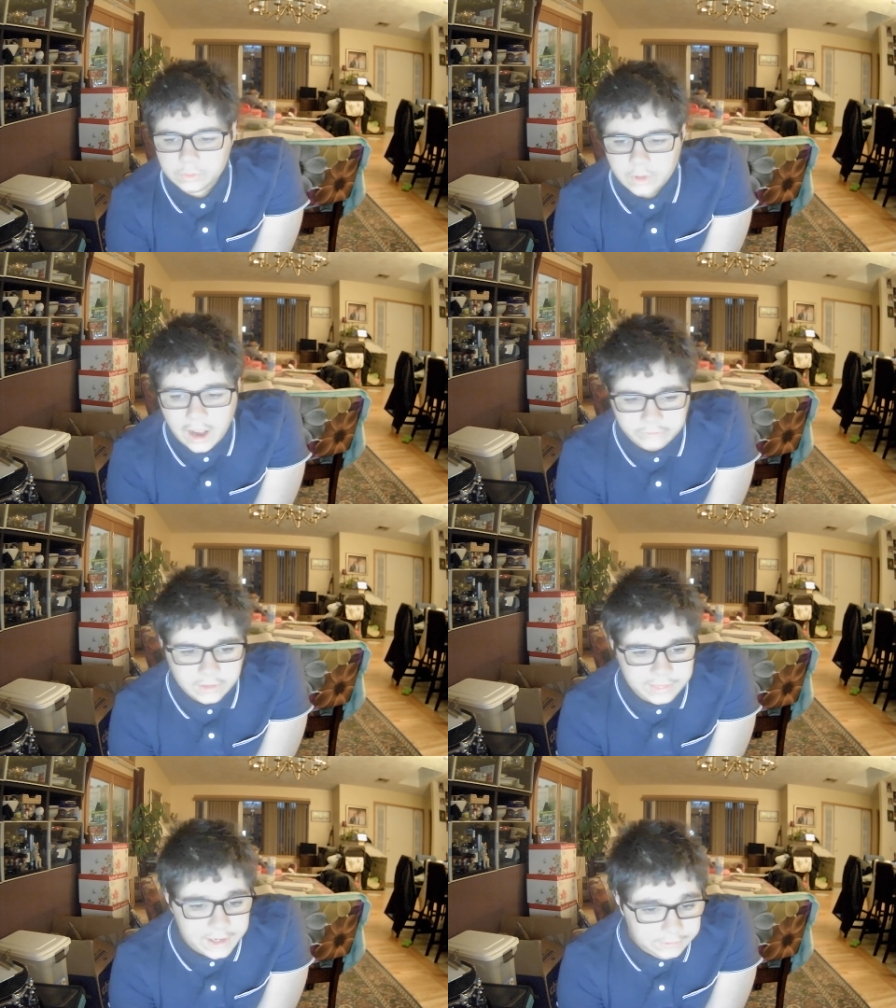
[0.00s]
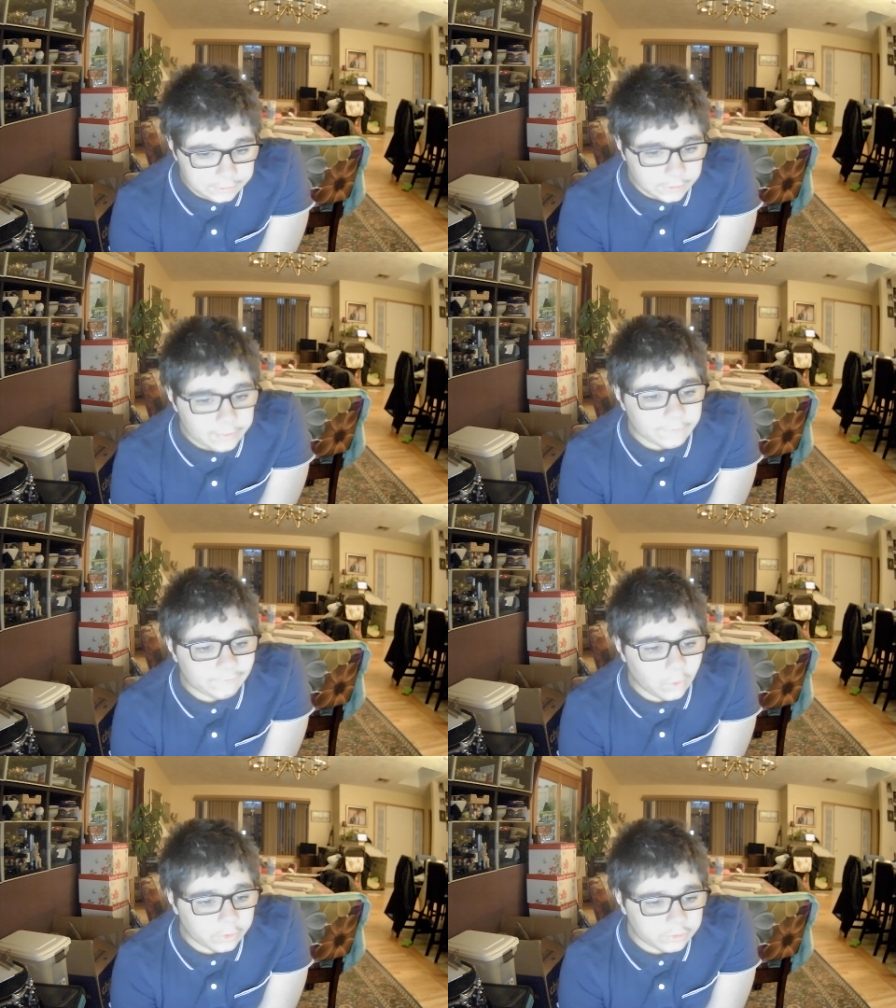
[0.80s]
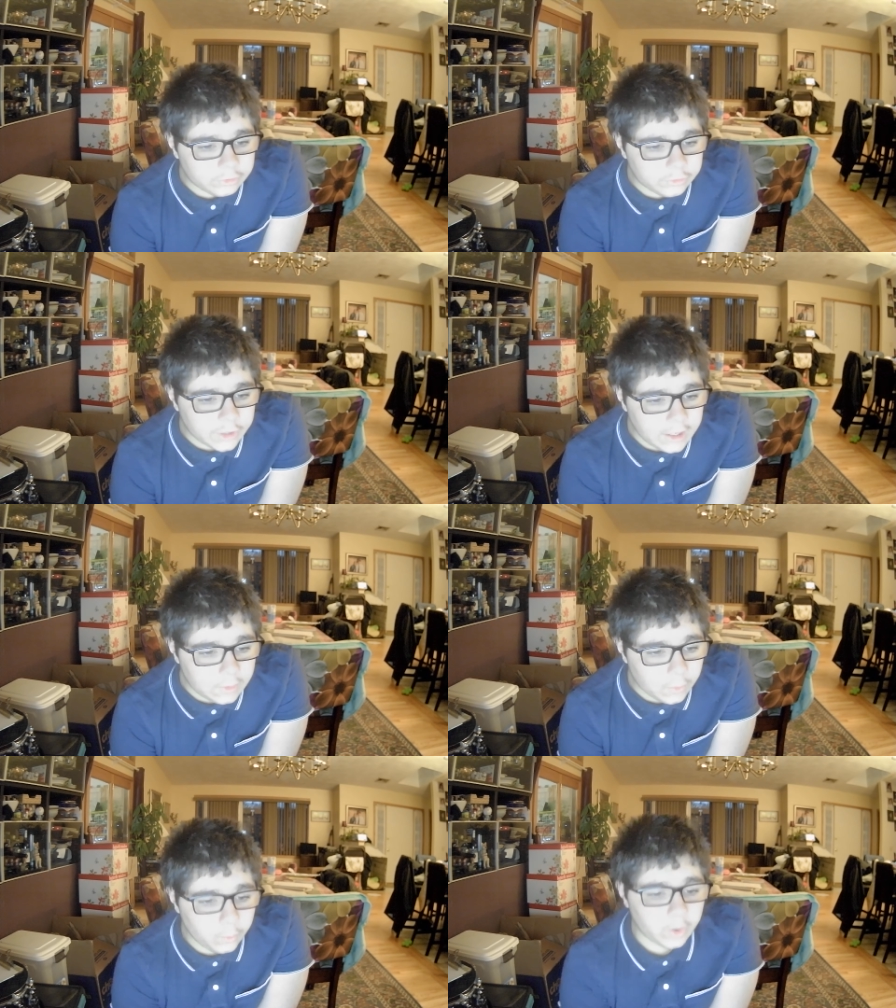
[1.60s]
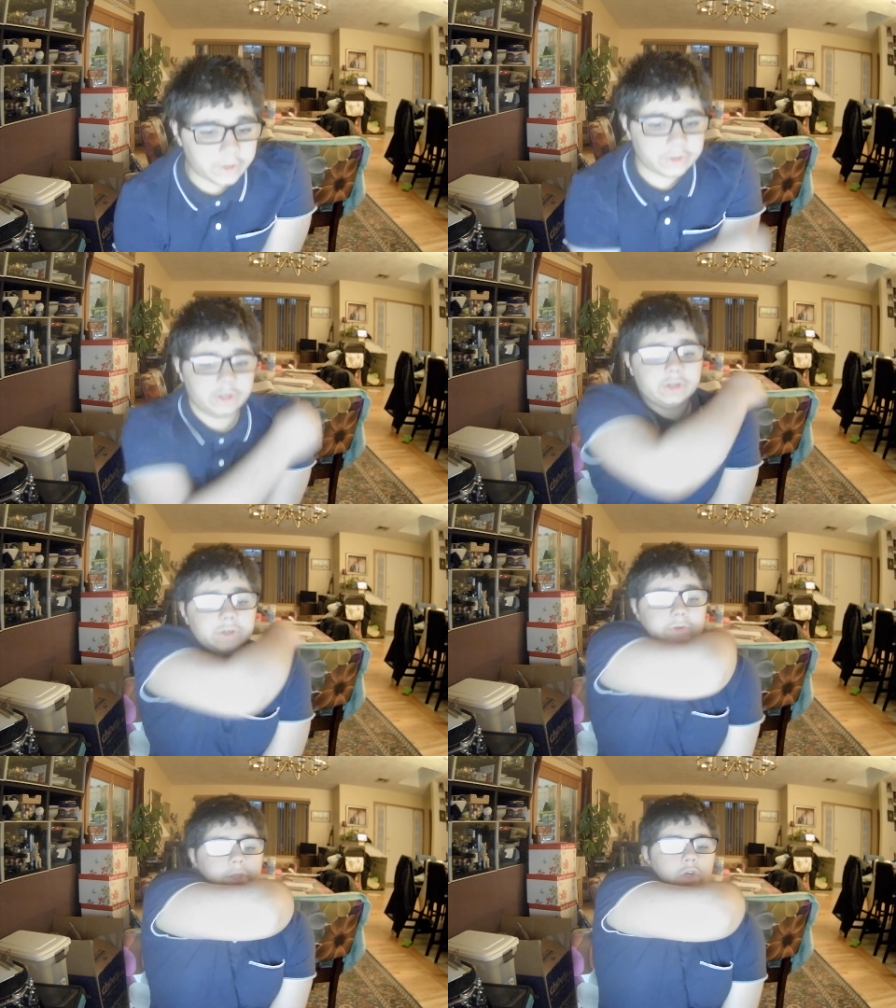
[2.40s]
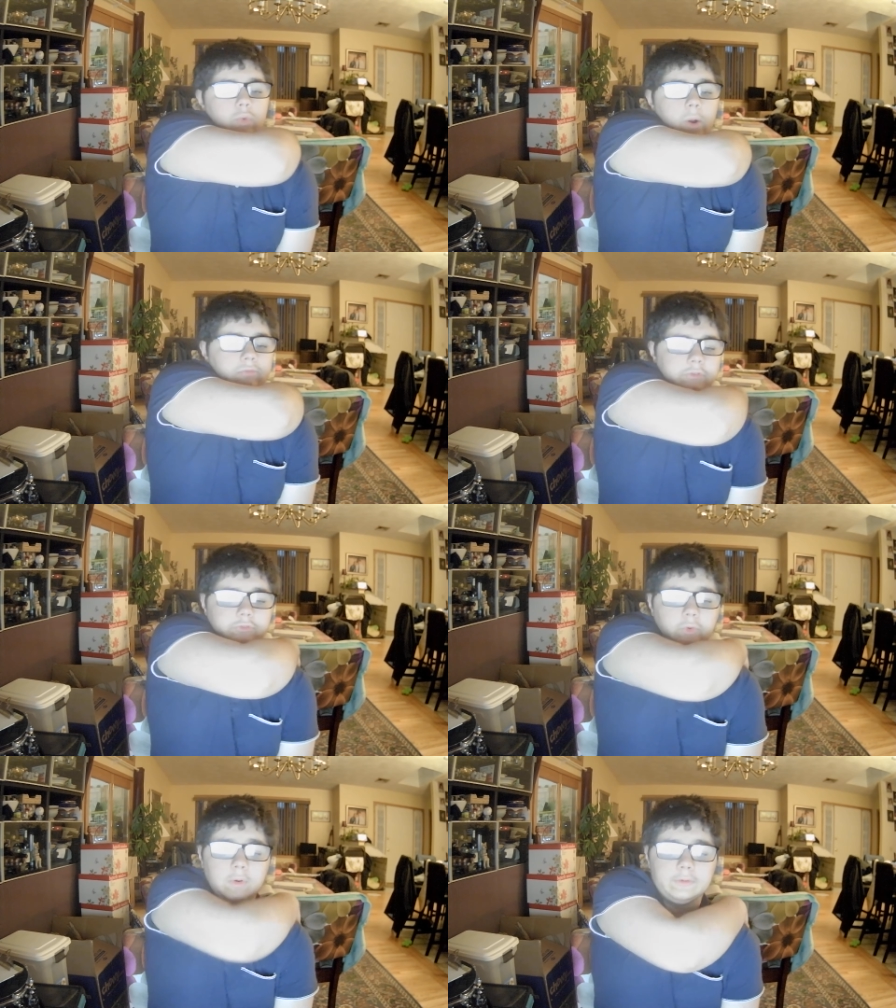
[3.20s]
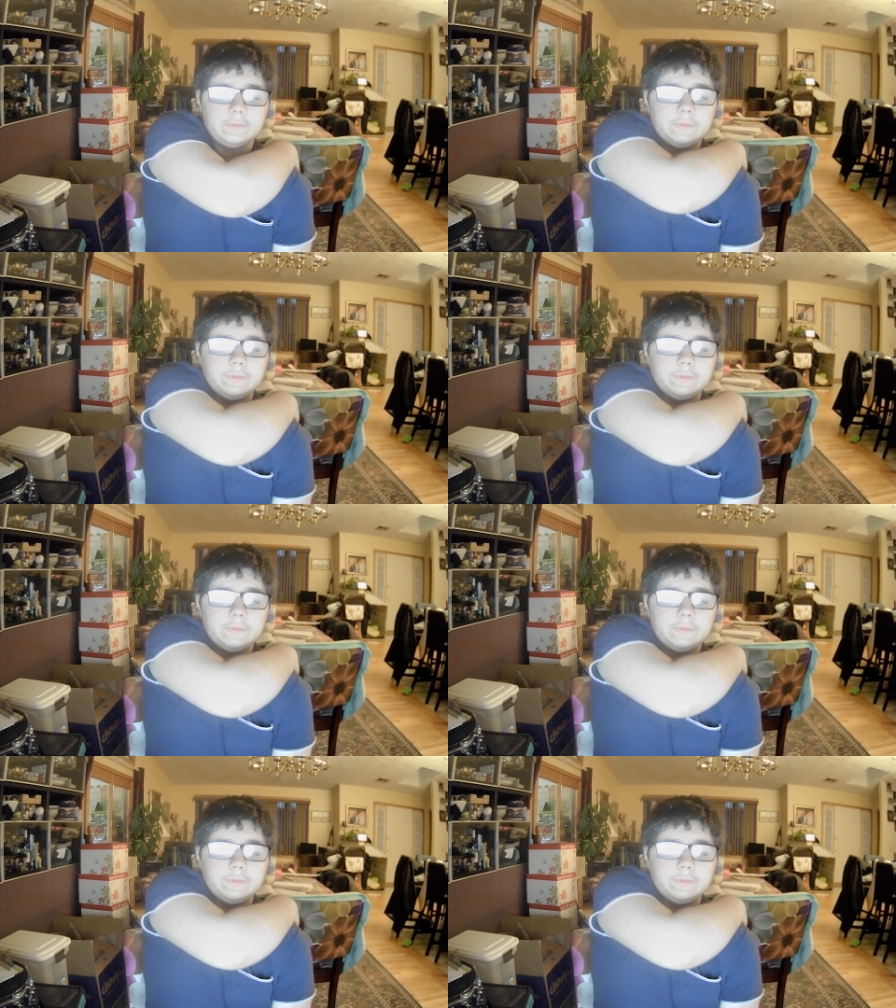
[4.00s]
After this, the Fourth Crusade would occur in 1204.